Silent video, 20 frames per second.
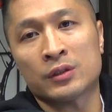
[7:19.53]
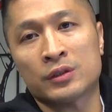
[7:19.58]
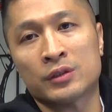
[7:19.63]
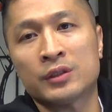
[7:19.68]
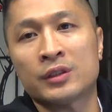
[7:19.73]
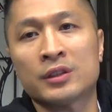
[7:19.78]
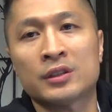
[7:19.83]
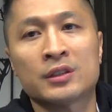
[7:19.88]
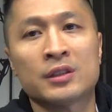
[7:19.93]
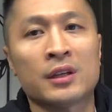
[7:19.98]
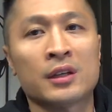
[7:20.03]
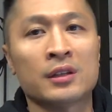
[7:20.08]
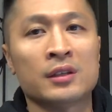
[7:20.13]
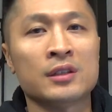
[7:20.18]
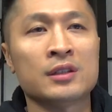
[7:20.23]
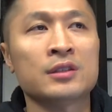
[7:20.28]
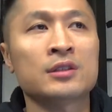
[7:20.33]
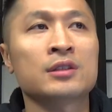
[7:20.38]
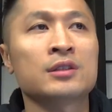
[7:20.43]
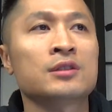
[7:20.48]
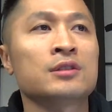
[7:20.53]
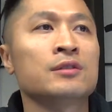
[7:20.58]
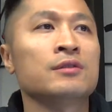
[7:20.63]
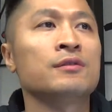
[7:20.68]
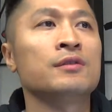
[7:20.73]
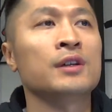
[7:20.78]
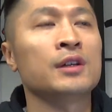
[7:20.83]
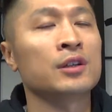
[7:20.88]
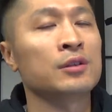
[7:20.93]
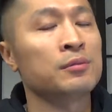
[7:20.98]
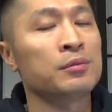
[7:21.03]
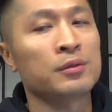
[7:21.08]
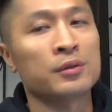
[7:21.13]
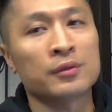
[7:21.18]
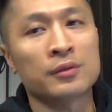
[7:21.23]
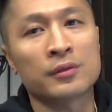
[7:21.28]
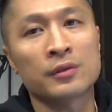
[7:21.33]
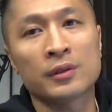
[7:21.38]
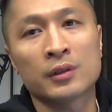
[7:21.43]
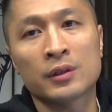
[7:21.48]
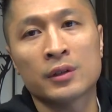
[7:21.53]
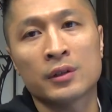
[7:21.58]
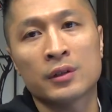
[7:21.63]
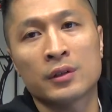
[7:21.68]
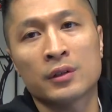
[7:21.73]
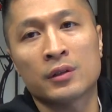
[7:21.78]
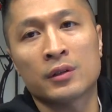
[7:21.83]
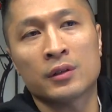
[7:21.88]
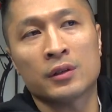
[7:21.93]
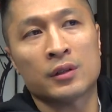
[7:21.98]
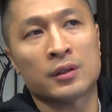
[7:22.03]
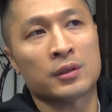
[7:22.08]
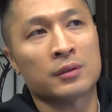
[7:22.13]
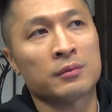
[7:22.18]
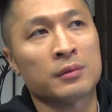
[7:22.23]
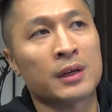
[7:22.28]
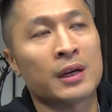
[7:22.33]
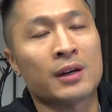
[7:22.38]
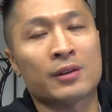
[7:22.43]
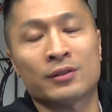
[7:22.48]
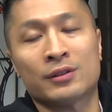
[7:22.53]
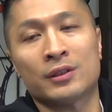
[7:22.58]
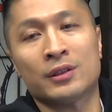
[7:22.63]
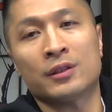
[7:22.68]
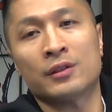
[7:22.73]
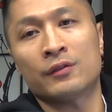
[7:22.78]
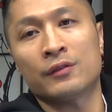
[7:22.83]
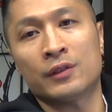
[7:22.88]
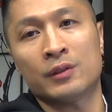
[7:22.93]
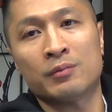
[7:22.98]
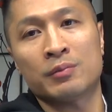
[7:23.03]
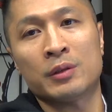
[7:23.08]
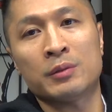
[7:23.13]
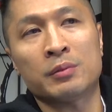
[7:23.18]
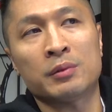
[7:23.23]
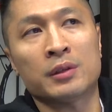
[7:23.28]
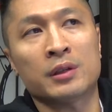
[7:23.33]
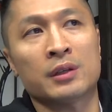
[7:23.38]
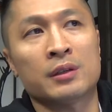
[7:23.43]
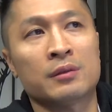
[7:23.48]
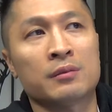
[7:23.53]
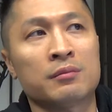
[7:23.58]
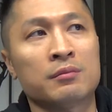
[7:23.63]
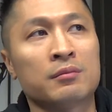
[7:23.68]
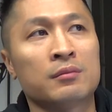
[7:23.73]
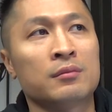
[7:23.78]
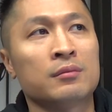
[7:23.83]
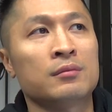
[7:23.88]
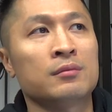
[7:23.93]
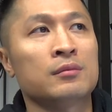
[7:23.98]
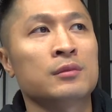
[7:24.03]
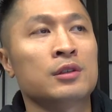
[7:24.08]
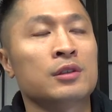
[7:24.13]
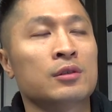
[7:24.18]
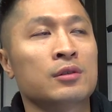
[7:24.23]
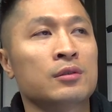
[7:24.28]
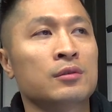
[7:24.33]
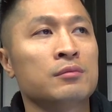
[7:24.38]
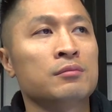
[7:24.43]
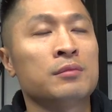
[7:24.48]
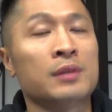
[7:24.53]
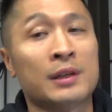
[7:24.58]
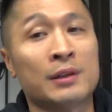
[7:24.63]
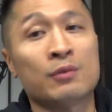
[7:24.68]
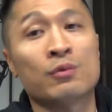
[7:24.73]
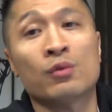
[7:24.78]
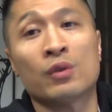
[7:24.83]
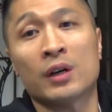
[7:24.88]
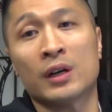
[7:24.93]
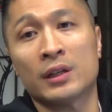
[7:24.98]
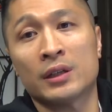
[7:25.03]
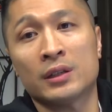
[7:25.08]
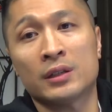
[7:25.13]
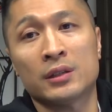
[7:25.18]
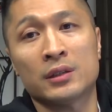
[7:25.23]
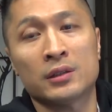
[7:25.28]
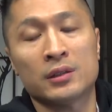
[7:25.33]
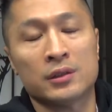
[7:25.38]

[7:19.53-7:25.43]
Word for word: So this at least it's available um, out there for the people that you know may want it.